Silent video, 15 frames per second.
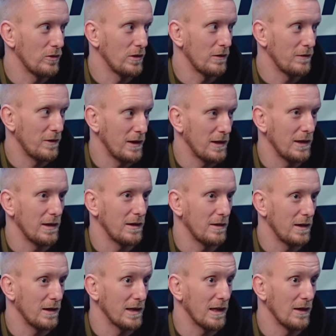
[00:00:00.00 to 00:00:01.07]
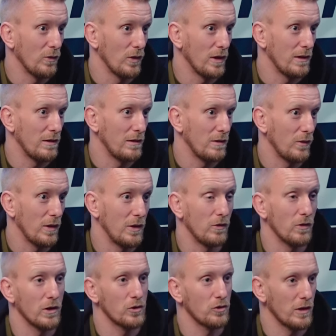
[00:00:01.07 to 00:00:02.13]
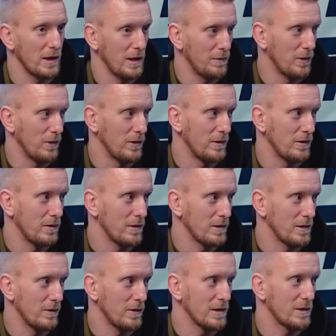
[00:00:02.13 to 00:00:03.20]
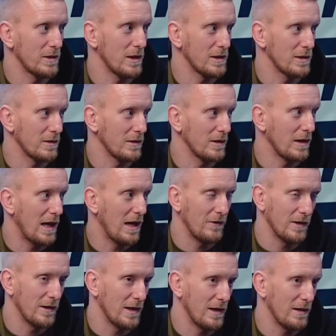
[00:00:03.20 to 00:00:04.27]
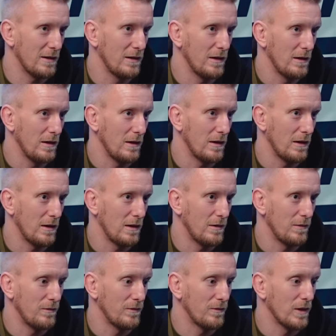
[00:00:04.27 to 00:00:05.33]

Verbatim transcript: the fight and, and get the win when you've got a tricky opponent. So it's it's having that um,